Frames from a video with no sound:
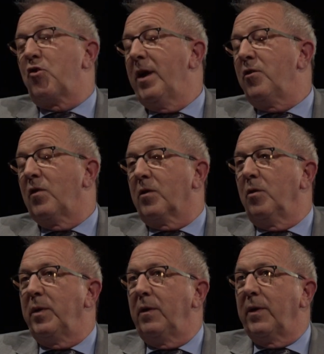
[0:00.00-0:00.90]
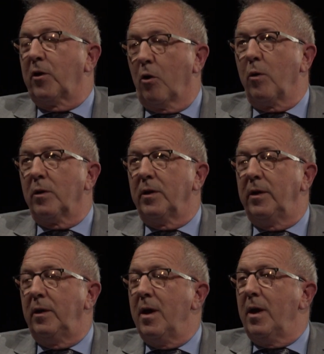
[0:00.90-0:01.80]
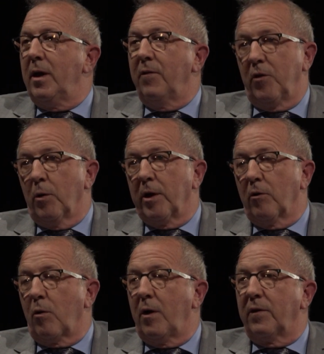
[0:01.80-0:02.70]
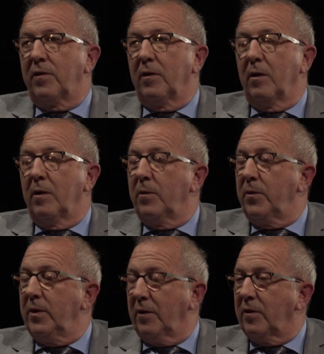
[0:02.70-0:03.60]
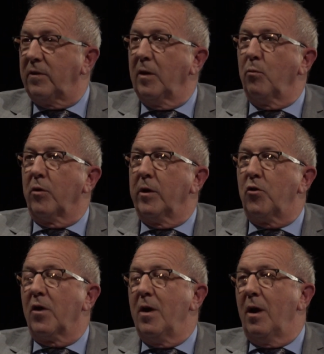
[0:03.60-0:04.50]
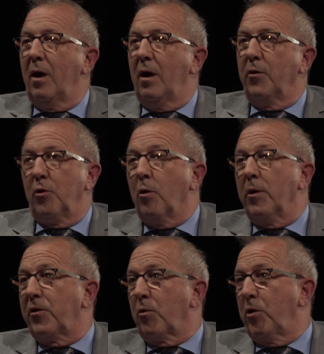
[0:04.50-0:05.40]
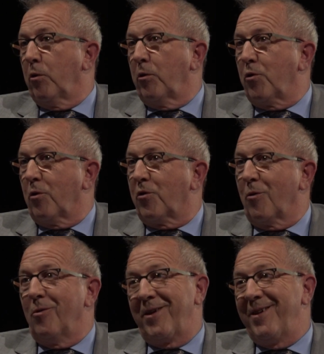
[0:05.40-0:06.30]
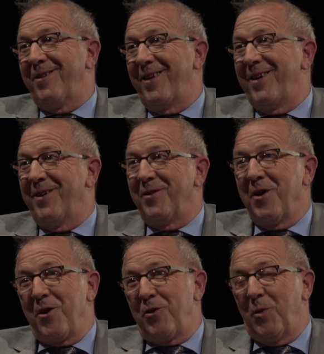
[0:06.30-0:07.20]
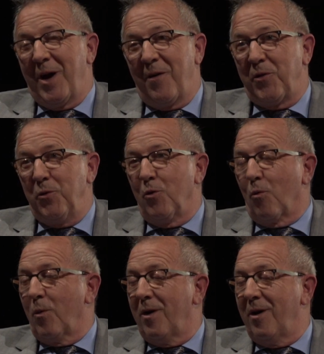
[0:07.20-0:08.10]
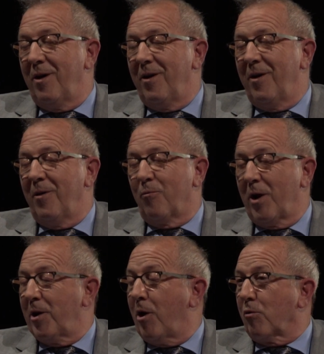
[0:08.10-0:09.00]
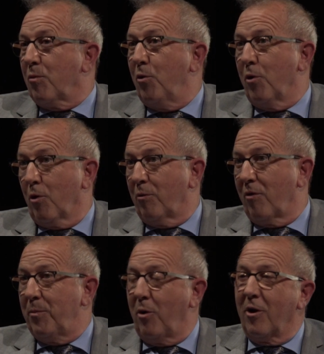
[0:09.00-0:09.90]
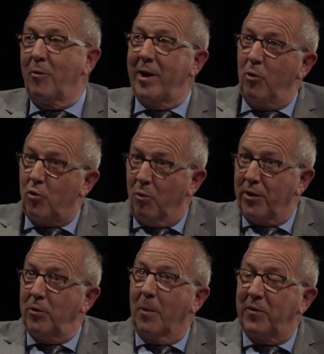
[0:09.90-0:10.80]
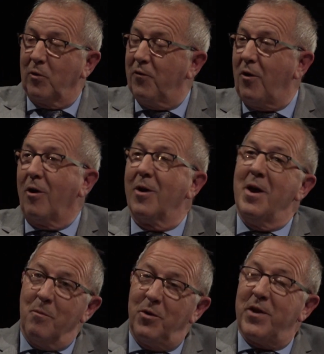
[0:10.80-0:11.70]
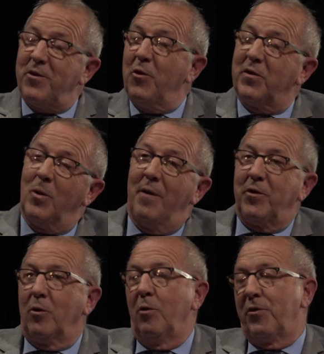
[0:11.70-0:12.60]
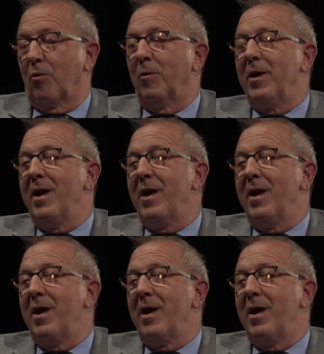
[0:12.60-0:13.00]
change is going to be that currently, if you're going across the existing bridge, you're going through Huron Church Road, and you have the new Right Honorable Herb Gray Parkway, which will bring you up so far, but then you still have to go through.